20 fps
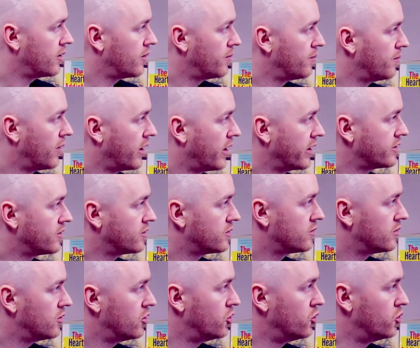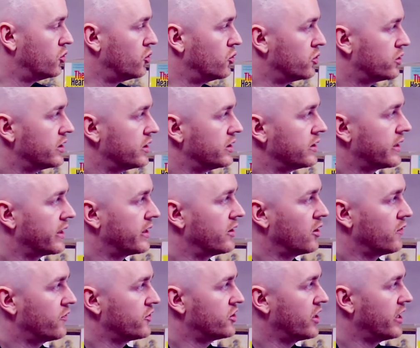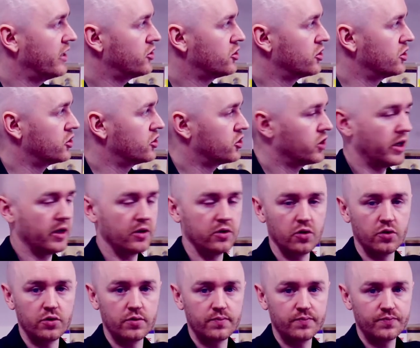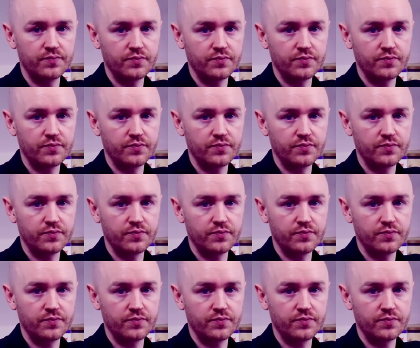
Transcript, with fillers: might who didn't get enough attention in childhood,